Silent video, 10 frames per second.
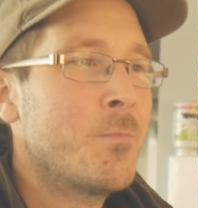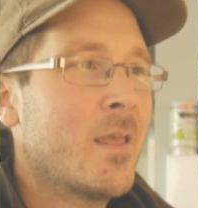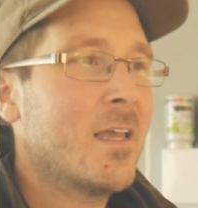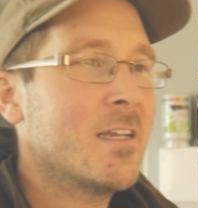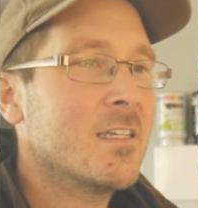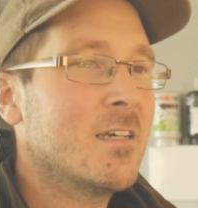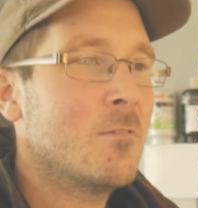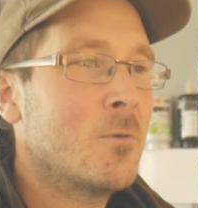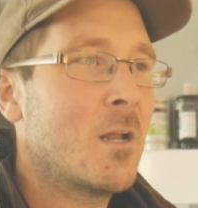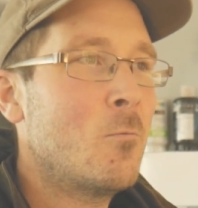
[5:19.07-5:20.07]
And
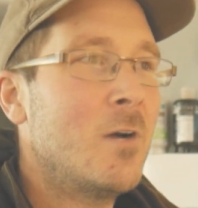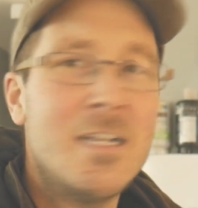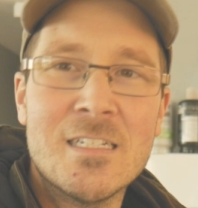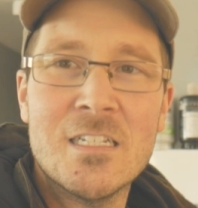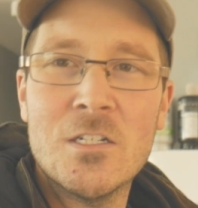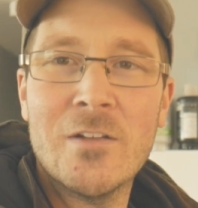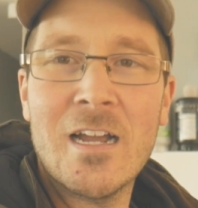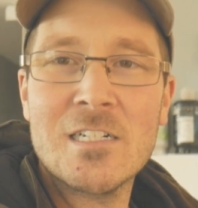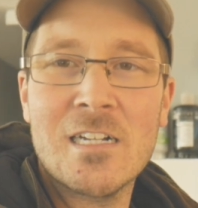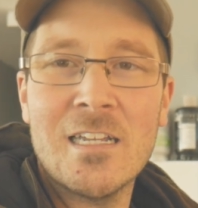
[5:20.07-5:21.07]
what I wanted to do
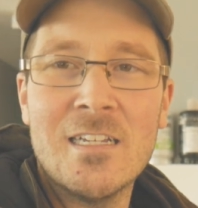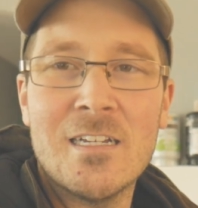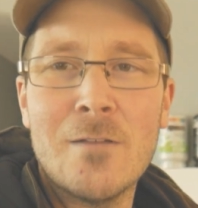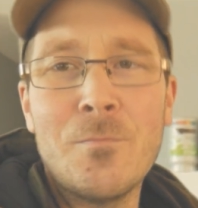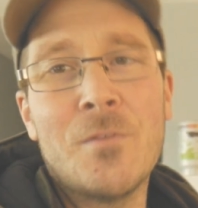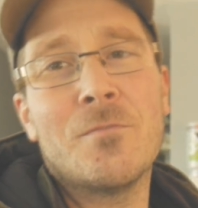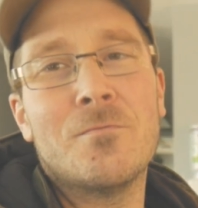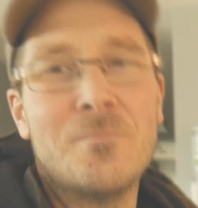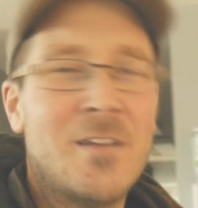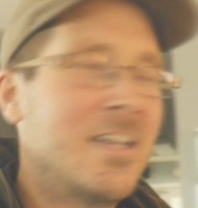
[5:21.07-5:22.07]
actually,
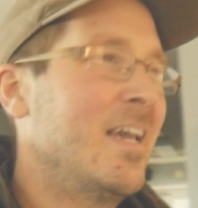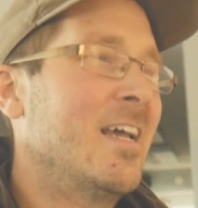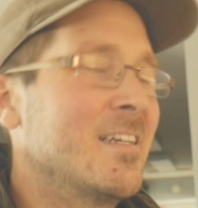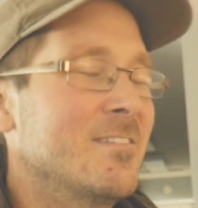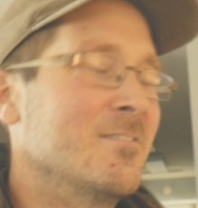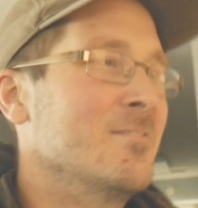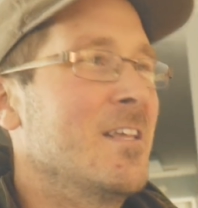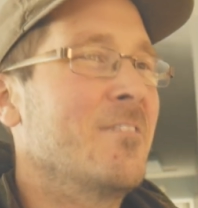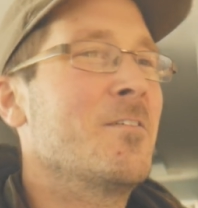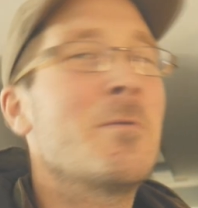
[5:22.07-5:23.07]

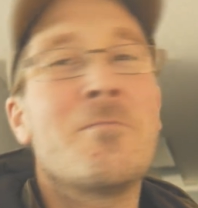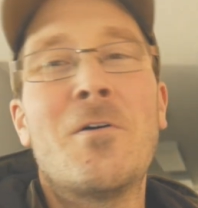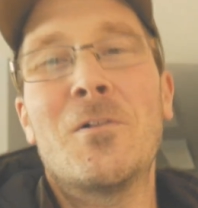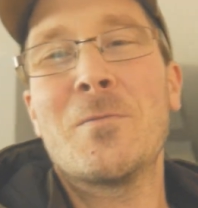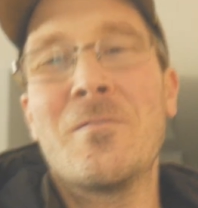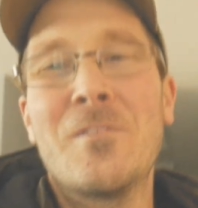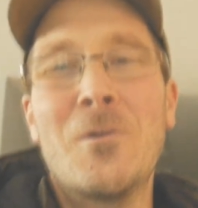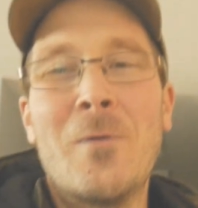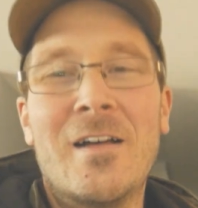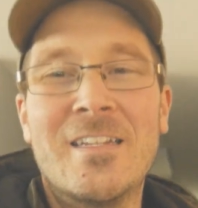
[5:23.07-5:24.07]
if you've been following me for a
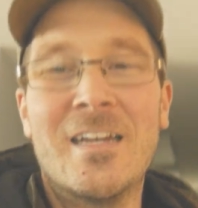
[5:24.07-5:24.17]
little while